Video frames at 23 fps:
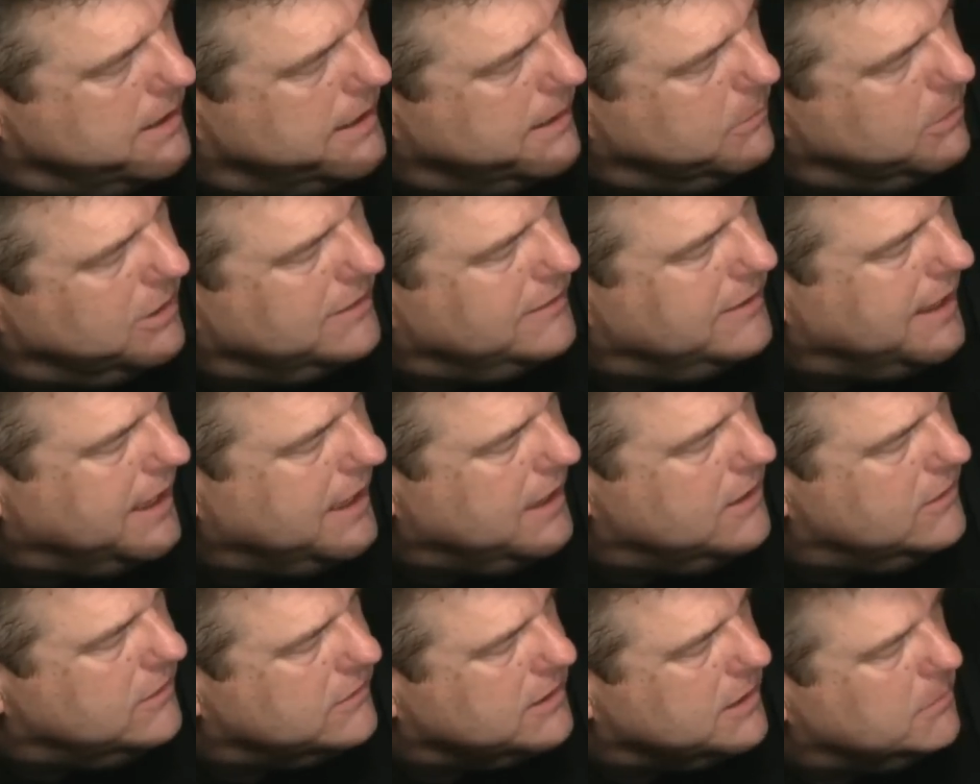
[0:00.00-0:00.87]
I'm gonna tell
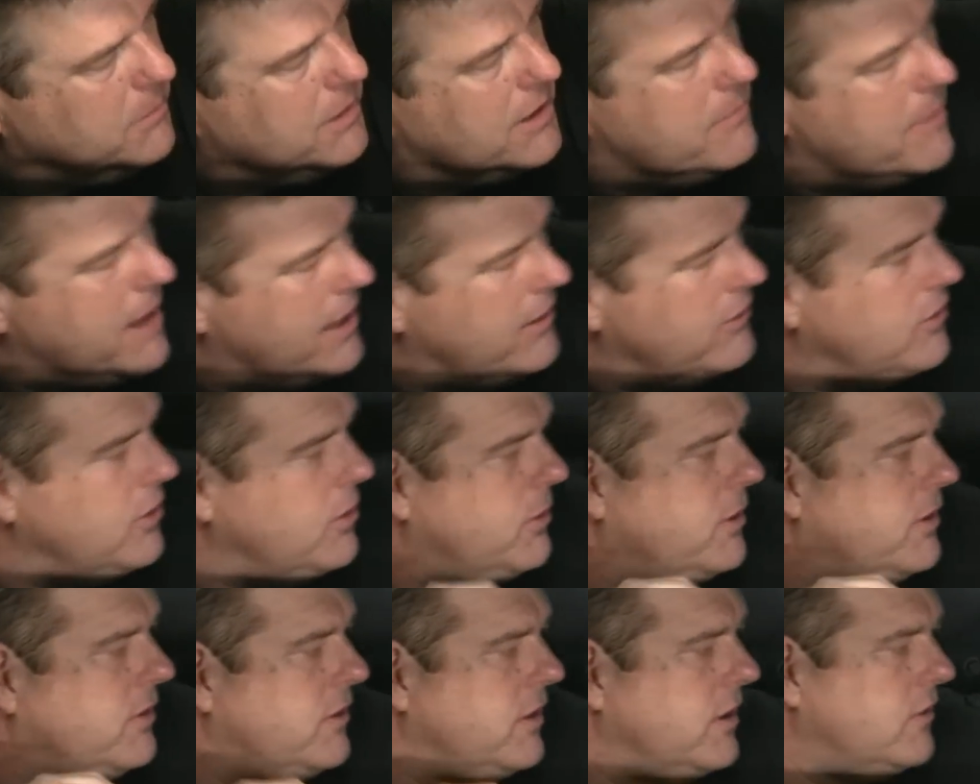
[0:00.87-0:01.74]
you something about
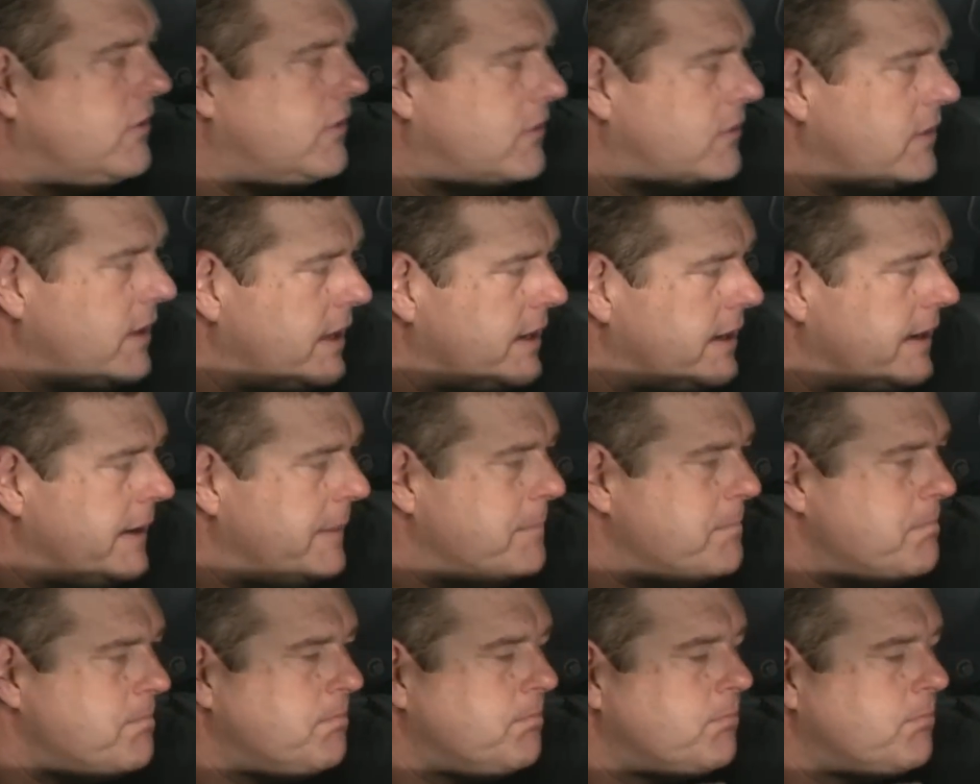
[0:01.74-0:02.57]
doing this setup.